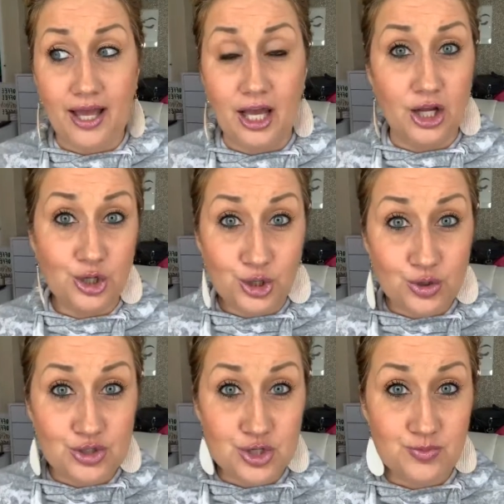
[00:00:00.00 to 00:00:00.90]
and
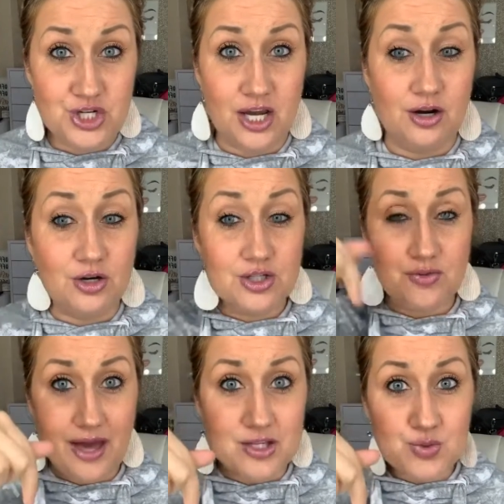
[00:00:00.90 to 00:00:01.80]
YouTube channel. So
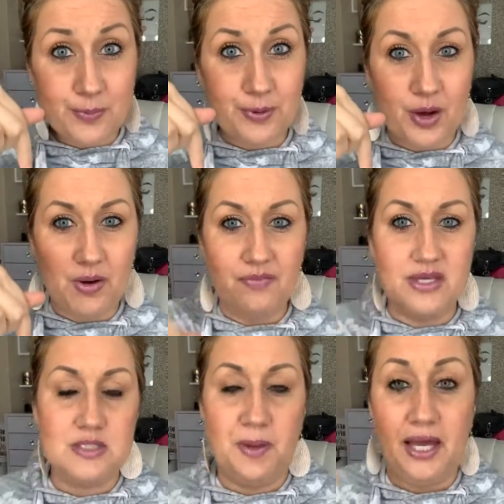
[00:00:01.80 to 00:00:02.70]
that's right below on
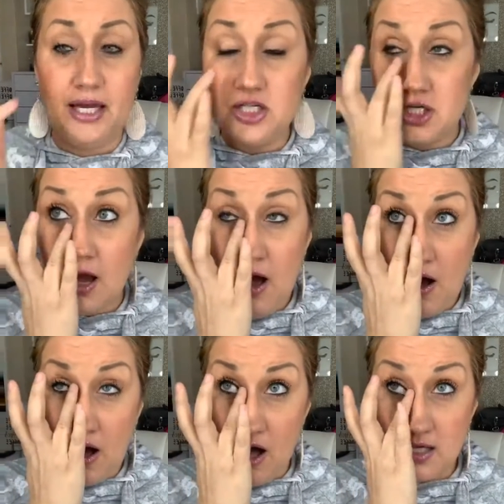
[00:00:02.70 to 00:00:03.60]
this page.
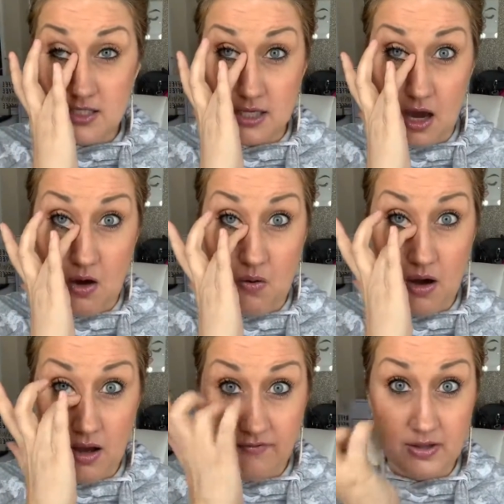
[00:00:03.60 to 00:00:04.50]
Also,
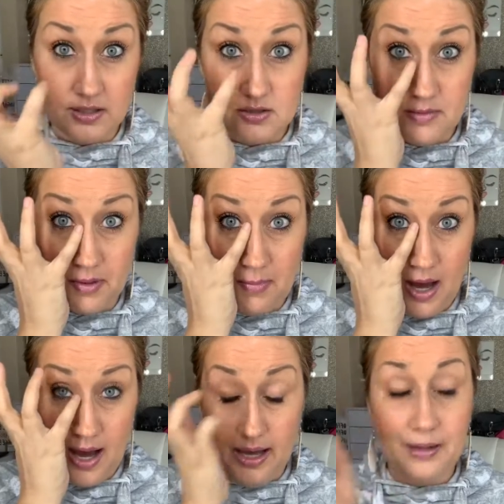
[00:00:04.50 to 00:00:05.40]
I feel like there's something in my
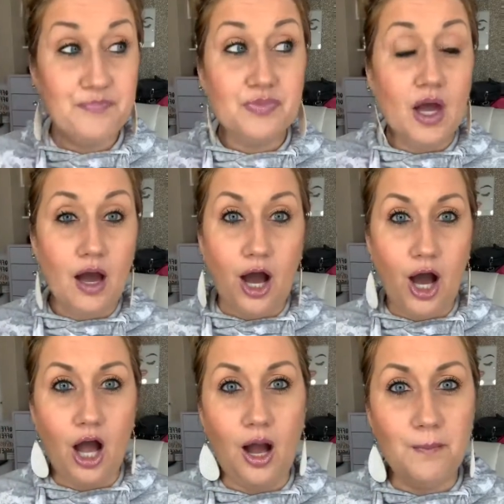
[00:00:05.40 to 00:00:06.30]

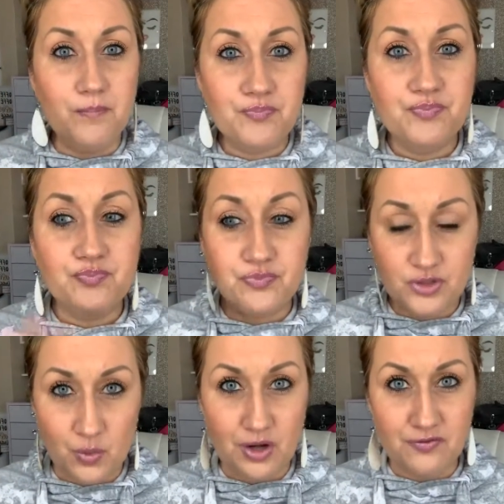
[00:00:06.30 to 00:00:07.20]
eye. Um,
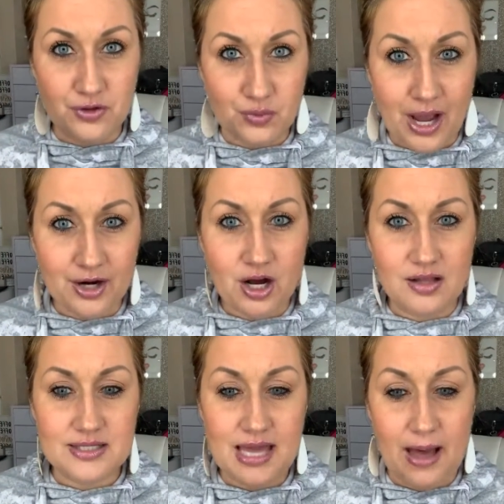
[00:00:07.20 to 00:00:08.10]
the one for the
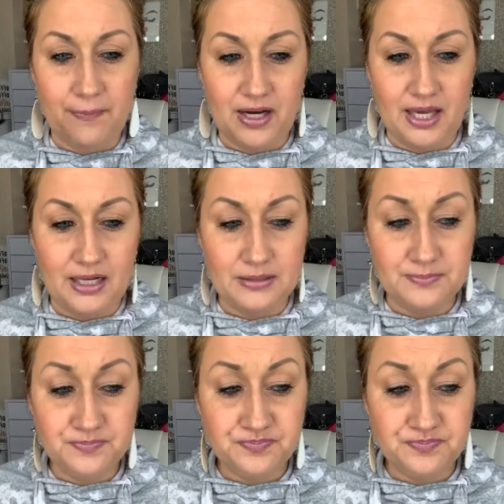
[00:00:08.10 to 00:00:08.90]
retinol is happening